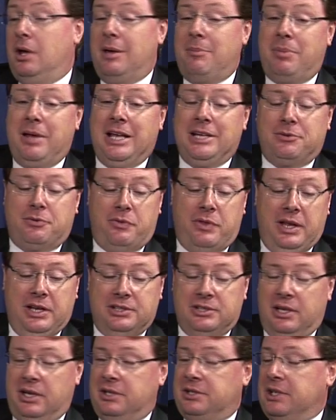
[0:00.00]
It pays for things
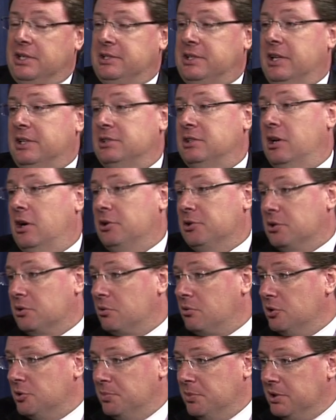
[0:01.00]
like $6,000 of
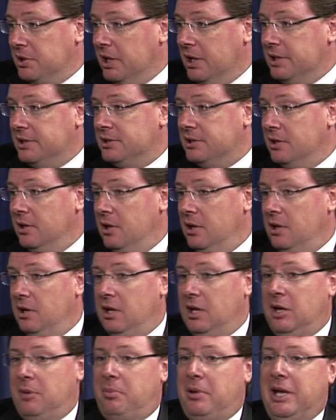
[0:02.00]
Christmas lights.
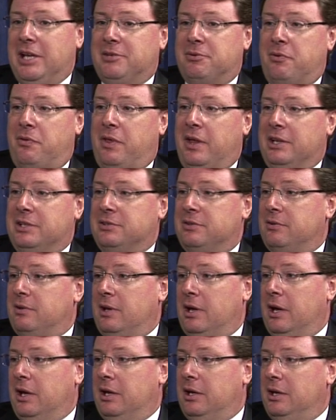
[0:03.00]
Mm-hmm. It pays for things
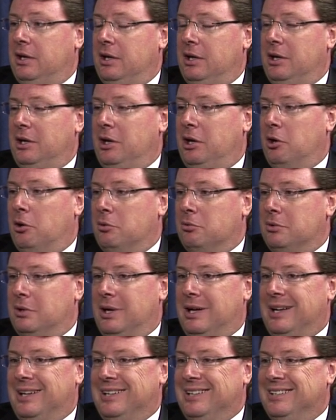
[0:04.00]
like, you know,
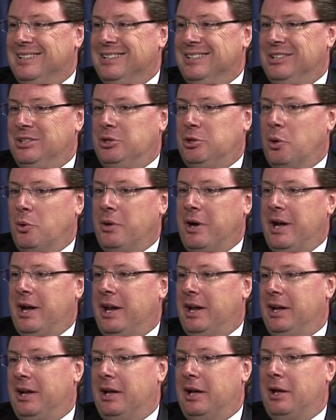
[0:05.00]

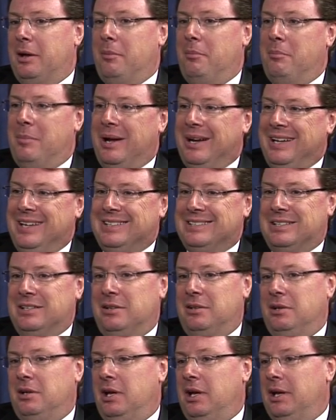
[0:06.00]
donating monies
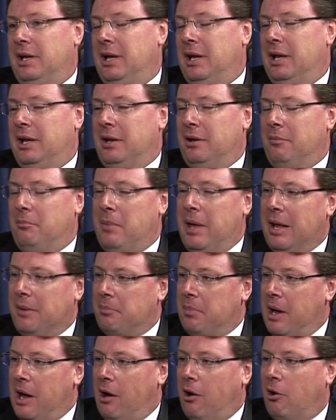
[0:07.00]
and
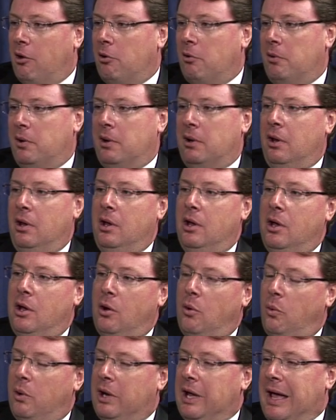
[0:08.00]
manpower and
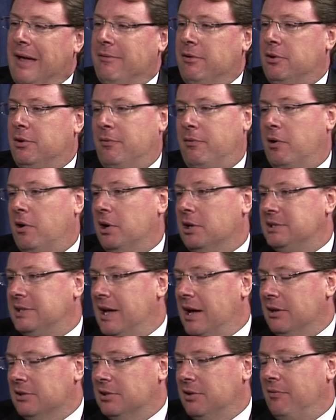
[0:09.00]
what have you to various
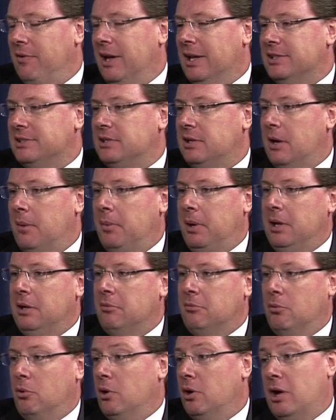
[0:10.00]
town events. I mean,
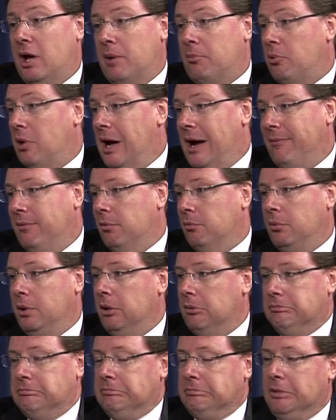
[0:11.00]
we're a nonprofit. We,
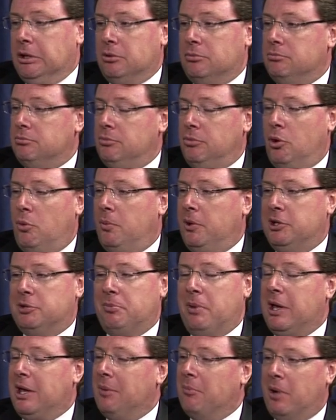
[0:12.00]
you know, nobody's
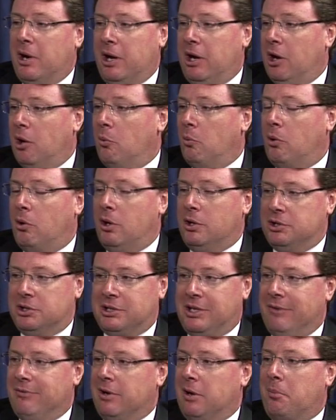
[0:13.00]
making money here. We're all just
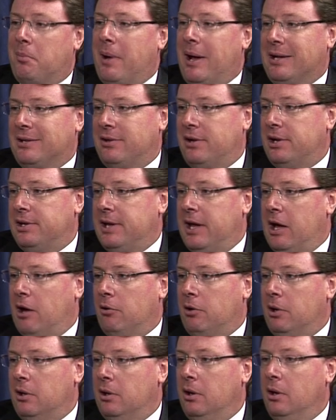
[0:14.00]
giving it back to the
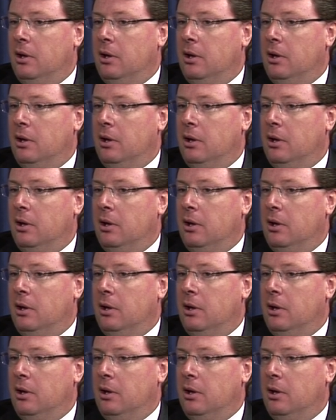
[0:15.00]
town, and